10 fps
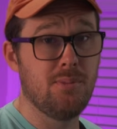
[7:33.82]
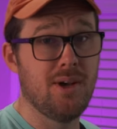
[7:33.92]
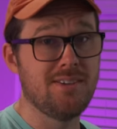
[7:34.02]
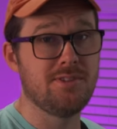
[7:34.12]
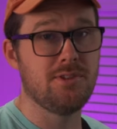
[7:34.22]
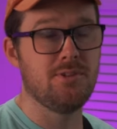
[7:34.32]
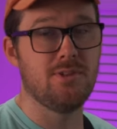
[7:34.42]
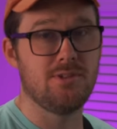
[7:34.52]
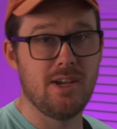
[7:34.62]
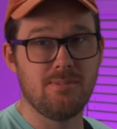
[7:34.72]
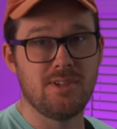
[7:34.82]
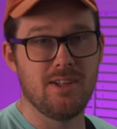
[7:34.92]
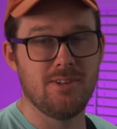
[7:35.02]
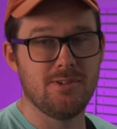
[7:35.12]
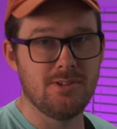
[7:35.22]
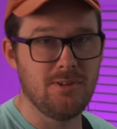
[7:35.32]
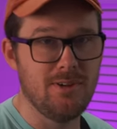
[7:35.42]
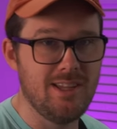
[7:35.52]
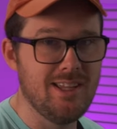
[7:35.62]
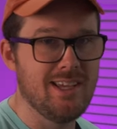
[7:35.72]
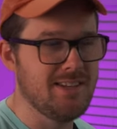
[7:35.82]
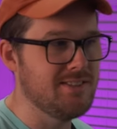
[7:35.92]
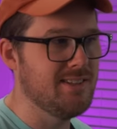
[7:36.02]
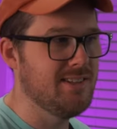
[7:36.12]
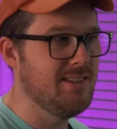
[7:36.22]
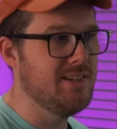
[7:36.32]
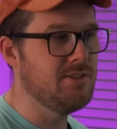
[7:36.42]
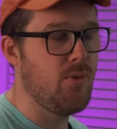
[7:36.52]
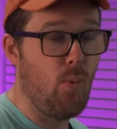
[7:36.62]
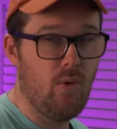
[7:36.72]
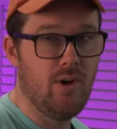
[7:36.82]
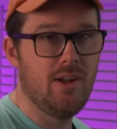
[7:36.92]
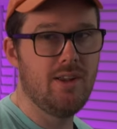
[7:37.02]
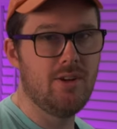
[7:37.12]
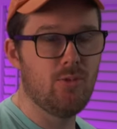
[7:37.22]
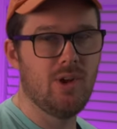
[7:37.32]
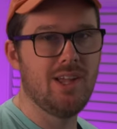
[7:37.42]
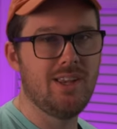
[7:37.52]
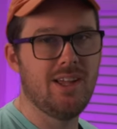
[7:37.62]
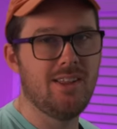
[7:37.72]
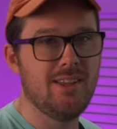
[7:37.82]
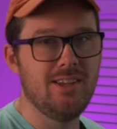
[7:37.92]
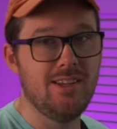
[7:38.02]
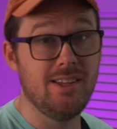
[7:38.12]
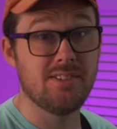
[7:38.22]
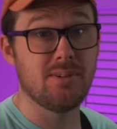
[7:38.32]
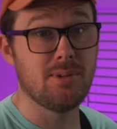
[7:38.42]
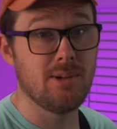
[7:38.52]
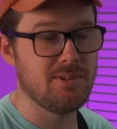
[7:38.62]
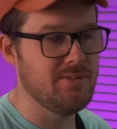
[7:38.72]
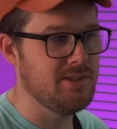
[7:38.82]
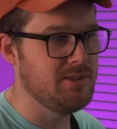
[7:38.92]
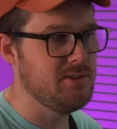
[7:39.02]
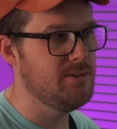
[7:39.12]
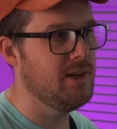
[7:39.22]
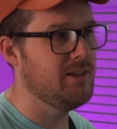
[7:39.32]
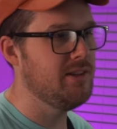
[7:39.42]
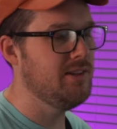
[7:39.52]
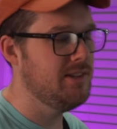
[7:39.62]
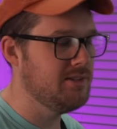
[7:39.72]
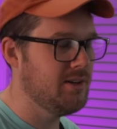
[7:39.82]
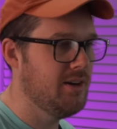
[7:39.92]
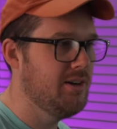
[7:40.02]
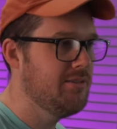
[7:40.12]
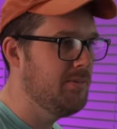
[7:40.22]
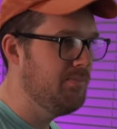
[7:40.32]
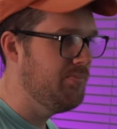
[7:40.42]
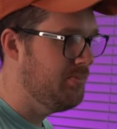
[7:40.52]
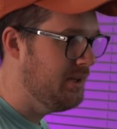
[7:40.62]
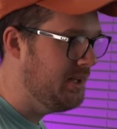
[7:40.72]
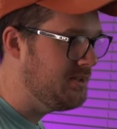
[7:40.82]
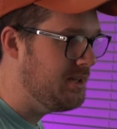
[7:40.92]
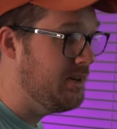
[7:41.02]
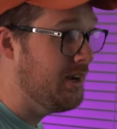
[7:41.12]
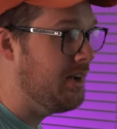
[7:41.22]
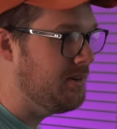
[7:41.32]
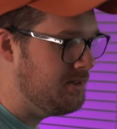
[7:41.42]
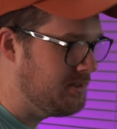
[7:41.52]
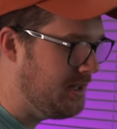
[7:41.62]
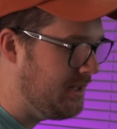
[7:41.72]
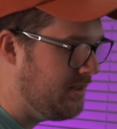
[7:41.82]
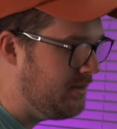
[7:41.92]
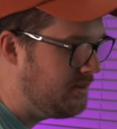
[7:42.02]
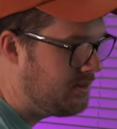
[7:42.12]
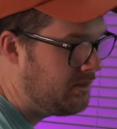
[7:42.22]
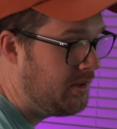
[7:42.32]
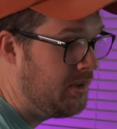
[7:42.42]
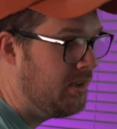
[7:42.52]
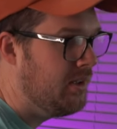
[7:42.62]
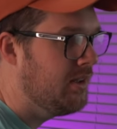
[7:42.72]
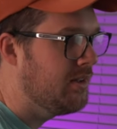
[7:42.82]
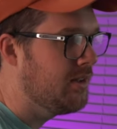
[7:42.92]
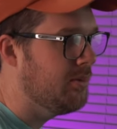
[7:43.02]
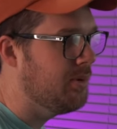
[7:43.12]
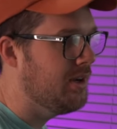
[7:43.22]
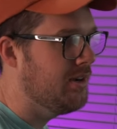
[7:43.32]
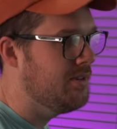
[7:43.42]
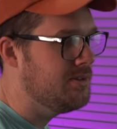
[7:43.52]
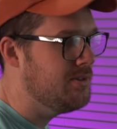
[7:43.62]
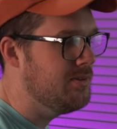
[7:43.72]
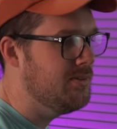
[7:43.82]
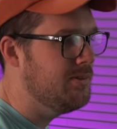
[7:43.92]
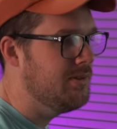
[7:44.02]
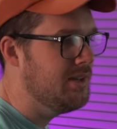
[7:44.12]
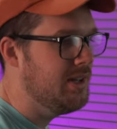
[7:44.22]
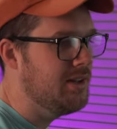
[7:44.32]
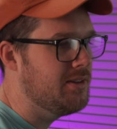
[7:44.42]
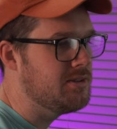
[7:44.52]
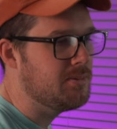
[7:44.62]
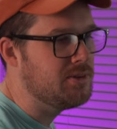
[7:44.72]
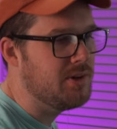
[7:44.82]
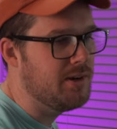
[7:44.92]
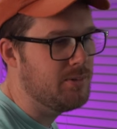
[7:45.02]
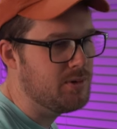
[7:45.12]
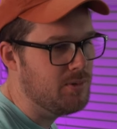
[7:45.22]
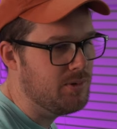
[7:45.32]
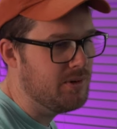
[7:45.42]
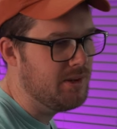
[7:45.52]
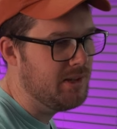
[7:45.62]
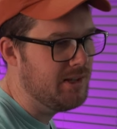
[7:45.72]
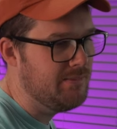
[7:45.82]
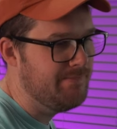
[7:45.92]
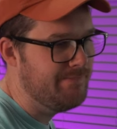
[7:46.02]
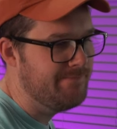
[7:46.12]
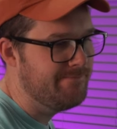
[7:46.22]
the Boss tuner, James Taylor tuning is at least one red LED, sometimes even two LEDs off. But let's hear how it sounds compared to the others. I'm gonna try and record again.